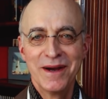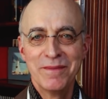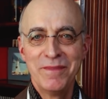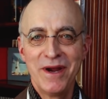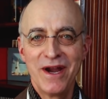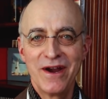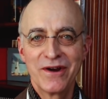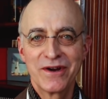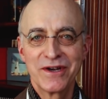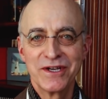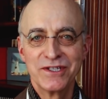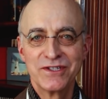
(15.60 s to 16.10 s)

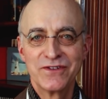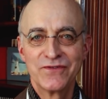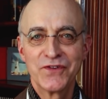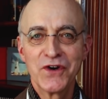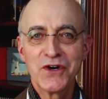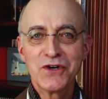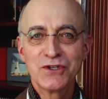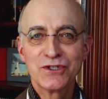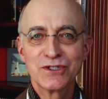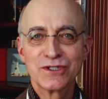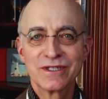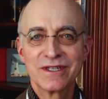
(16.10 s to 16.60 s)
America's
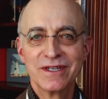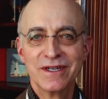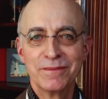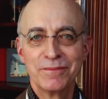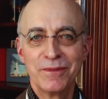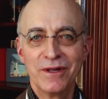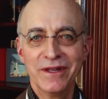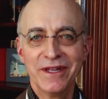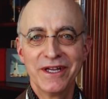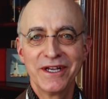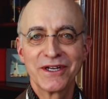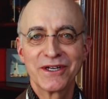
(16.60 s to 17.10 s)
first
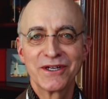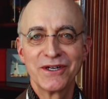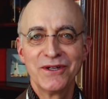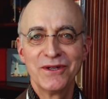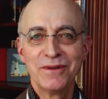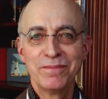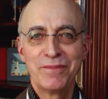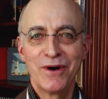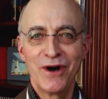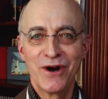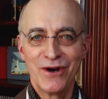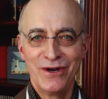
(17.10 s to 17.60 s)

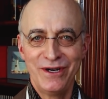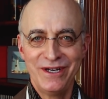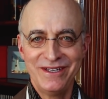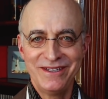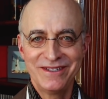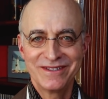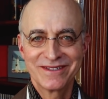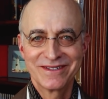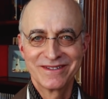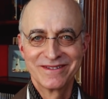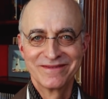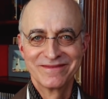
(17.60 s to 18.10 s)
political
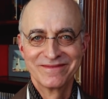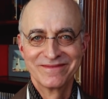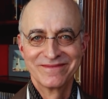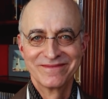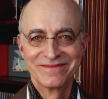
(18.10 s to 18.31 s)
parties.